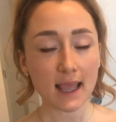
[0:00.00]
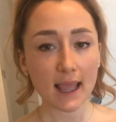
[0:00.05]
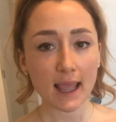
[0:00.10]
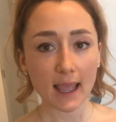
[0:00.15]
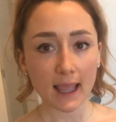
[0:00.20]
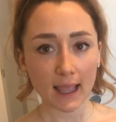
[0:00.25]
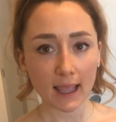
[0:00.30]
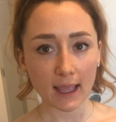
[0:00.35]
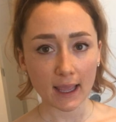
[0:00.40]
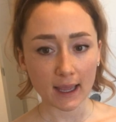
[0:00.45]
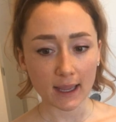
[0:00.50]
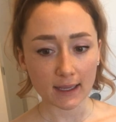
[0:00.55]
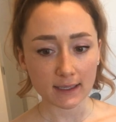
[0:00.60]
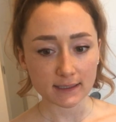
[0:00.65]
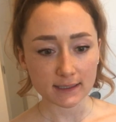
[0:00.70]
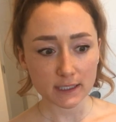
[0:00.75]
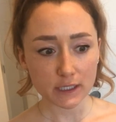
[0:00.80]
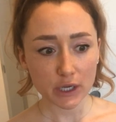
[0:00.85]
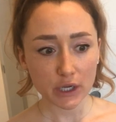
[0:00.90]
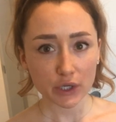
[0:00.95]
and
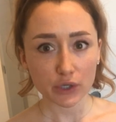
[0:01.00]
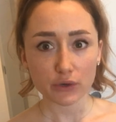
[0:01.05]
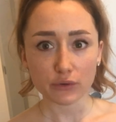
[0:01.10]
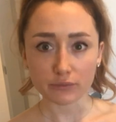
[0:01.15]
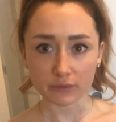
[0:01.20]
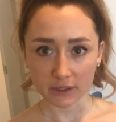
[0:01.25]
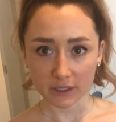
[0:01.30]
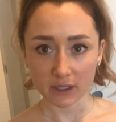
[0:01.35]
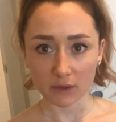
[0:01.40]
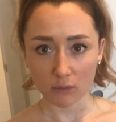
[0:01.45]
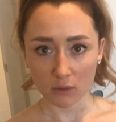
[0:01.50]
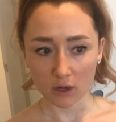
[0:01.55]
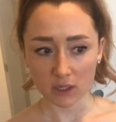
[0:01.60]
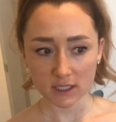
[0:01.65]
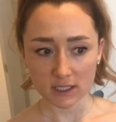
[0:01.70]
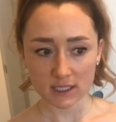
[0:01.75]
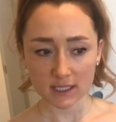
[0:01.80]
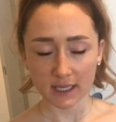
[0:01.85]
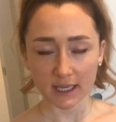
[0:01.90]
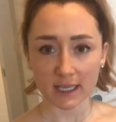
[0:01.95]
you're really wanting
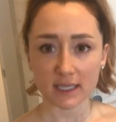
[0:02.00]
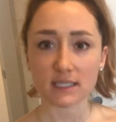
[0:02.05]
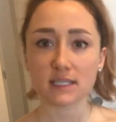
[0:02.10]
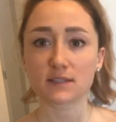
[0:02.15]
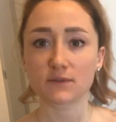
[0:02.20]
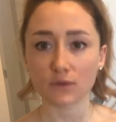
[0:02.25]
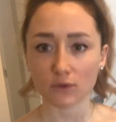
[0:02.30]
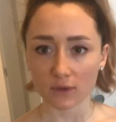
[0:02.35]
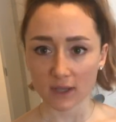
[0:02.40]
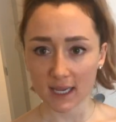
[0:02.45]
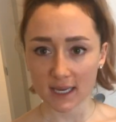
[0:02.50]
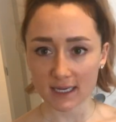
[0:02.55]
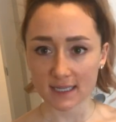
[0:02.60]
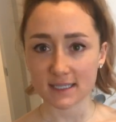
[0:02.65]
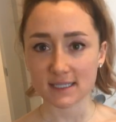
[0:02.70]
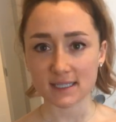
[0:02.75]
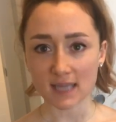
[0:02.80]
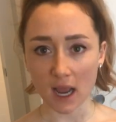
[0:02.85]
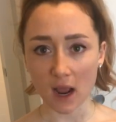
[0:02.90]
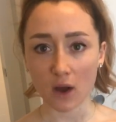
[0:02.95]
to like exfoliate it
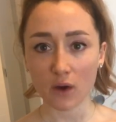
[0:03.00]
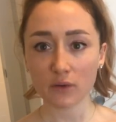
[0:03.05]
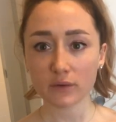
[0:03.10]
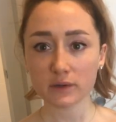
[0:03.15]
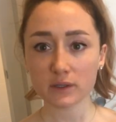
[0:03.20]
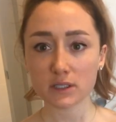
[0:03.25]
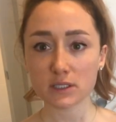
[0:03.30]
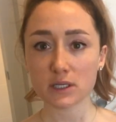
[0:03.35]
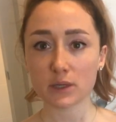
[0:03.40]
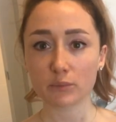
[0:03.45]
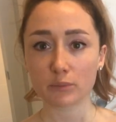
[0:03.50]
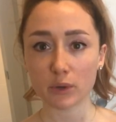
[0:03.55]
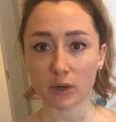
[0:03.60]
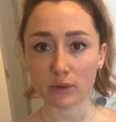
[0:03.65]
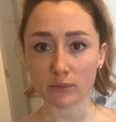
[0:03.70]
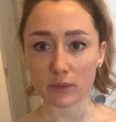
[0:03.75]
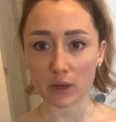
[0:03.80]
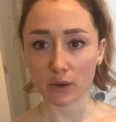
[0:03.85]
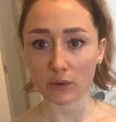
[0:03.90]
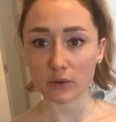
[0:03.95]
down to
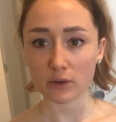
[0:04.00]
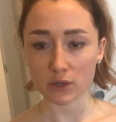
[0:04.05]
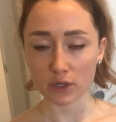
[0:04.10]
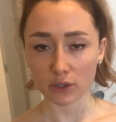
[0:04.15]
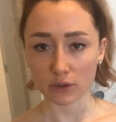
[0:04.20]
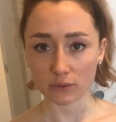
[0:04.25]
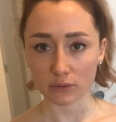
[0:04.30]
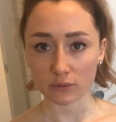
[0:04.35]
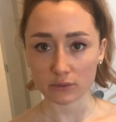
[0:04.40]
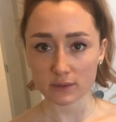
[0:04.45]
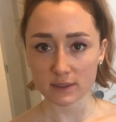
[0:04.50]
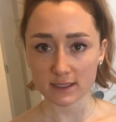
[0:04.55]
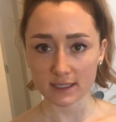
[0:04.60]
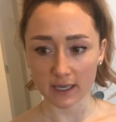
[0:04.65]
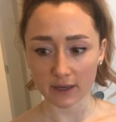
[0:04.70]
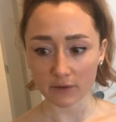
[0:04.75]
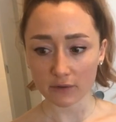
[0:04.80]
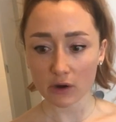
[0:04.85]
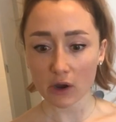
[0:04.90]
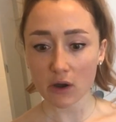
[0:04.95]
promote new skin
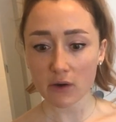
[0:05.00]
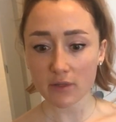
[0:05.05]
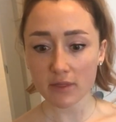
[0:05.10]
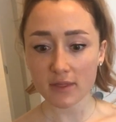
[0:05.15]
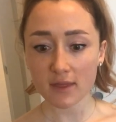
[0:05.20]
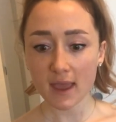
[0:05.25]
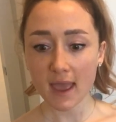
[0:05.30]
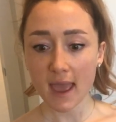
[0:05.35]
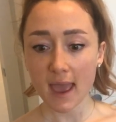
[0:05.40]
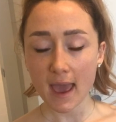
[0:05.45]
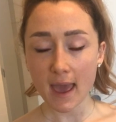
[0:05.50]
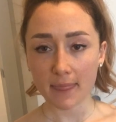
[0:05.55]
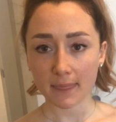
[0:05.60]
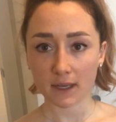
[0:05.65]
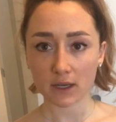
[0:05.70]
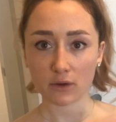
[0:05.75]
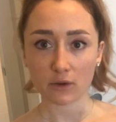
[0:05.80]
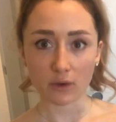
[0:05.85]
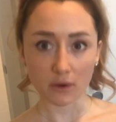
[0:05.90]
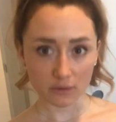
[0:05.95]
growth, and then
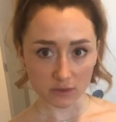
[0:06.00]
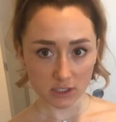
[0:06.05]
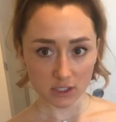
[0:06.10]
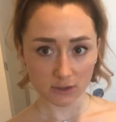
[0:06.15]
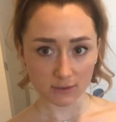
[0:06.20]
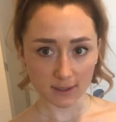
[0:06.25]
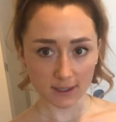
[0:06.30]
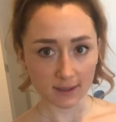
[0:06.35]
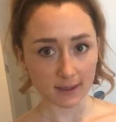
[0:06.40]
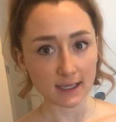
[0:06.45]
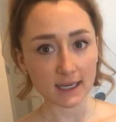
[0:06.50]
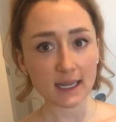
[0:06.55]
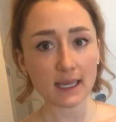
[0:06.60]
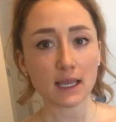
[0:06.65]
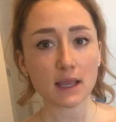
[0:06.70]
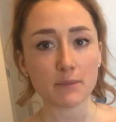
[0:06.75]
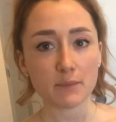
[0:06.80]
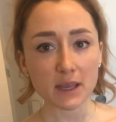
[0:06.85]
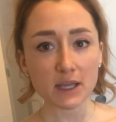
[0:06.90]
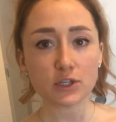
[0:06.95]
you go to a clinic,
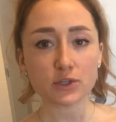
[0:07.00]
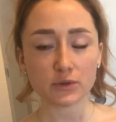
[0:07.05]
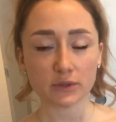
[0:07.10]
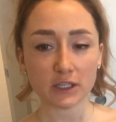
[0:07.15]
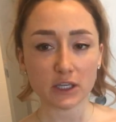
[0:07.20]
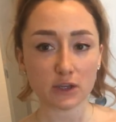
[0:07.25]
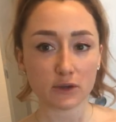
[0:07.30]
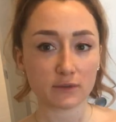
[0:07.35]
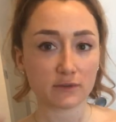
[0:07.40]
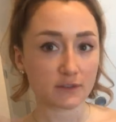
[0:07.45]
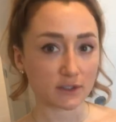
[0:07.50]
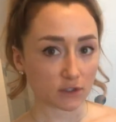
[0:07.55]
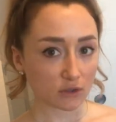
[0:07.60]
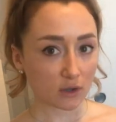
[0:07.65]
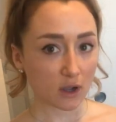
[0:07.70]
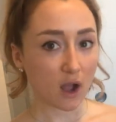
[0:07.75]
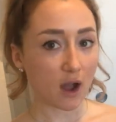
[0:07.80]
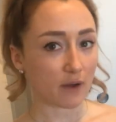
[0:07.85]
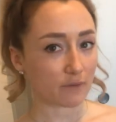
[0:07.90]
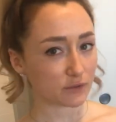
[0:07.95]
make sure that you feel
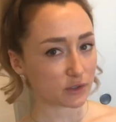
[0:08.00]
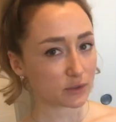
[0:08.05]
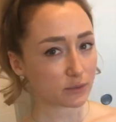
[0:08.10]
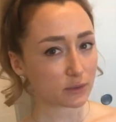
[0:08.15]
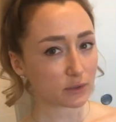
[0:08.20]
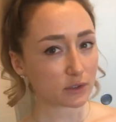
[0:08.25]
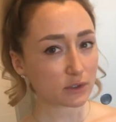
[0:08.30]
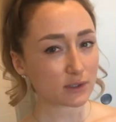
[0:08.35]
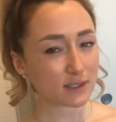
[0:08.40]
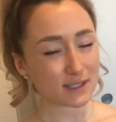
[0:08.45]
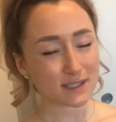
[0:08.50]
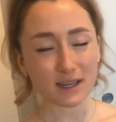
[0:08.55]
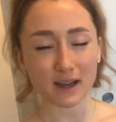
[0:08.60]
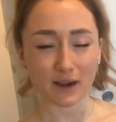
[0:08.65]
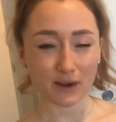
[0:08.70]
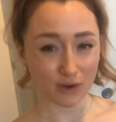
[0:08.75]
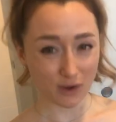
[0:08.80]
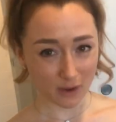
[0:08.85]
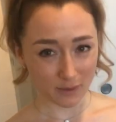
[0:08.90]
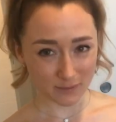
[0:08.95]
comfortable. It's kind
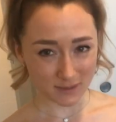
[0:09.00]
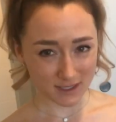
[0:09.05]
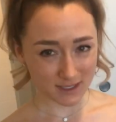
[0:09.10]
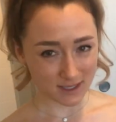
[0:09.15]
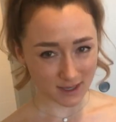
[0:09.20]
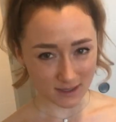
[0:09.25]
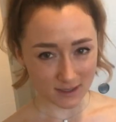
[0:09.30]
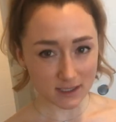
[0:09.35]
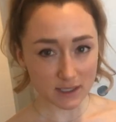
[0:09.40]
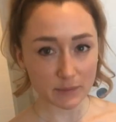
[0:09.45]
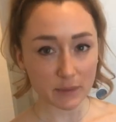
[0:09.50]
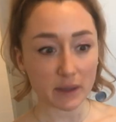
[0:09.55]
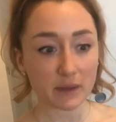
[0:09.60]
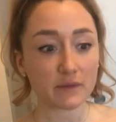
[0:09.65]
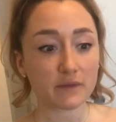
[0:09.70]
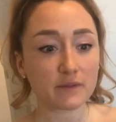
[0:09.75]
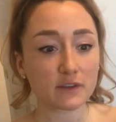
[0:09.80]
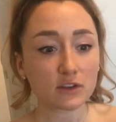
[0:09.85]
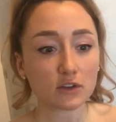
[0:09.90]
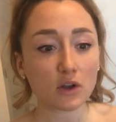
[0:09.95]
of common sense, but
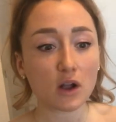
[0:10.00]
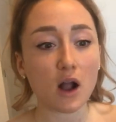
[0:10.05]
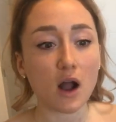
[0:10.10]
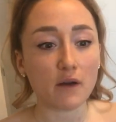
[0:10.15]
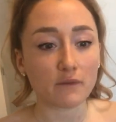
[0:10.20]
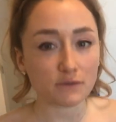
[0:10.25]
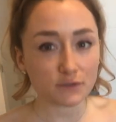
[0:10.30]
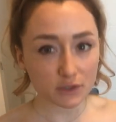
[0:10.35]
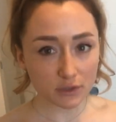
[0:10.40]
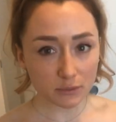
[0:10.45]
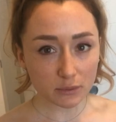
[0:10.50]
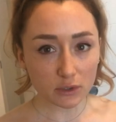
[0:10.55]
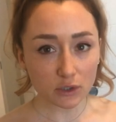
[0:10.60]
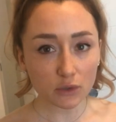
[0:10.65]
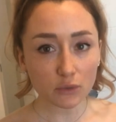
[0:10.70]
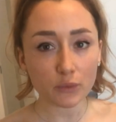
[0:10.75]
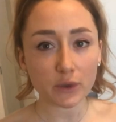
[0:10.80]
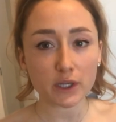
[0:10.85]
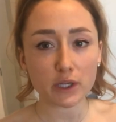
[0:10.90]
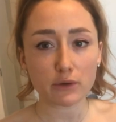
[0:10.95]
feel comfortable
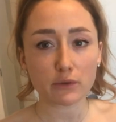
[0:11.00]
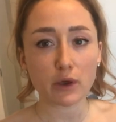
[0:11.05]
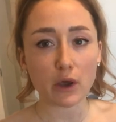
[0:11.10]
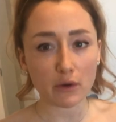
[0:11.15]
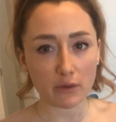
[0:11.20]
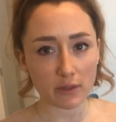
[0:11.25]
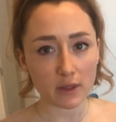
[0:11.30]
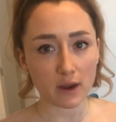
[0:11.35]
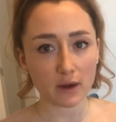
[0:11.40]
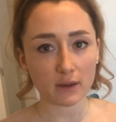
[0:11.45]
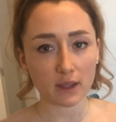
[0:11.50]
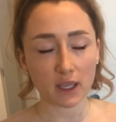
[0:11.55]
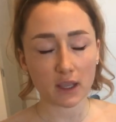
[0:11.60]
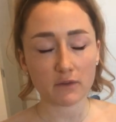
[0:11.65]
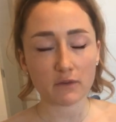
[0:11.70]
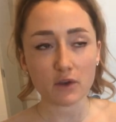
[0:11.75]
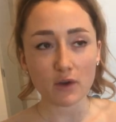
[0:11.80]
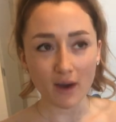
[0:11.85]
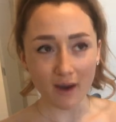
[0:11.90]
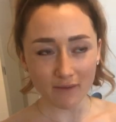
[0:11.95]
when you go there. Like if
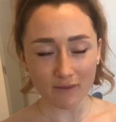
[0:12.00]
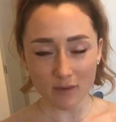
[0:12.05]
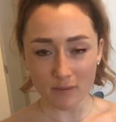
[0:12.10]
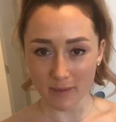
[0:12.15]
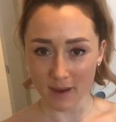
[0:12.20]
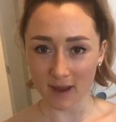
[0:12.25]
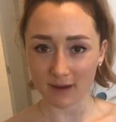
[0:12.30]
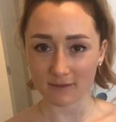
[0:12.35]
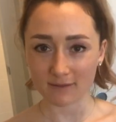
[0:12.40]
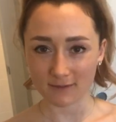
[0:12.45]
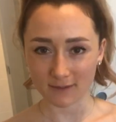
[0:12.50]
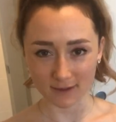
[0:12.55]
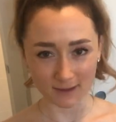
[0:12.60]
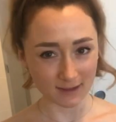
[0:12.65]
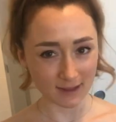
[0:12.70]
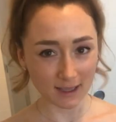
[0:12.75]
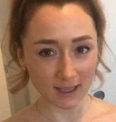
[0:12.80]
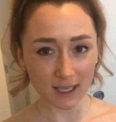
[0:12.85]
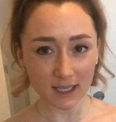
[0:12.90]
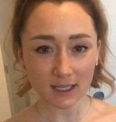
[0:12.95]
you have a bad
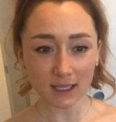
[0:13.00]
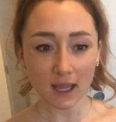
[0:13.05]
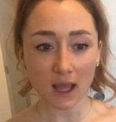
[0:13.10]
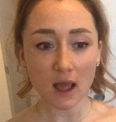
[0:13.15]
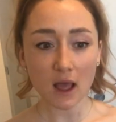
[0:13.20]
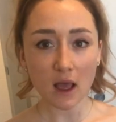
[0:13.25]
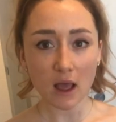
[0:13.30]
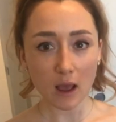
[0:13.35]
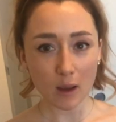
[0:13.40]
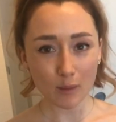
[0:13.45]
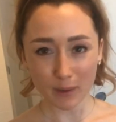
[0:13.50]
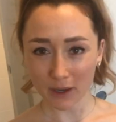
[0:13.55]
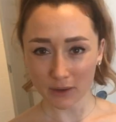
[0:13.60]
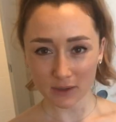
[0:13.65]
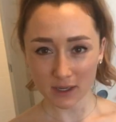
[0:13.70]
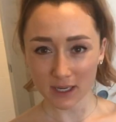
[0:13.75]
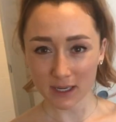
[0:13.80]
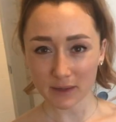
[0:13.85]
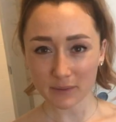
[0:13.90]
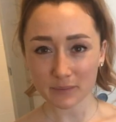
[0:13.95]
feeling about
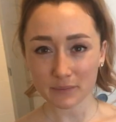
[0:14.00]
it,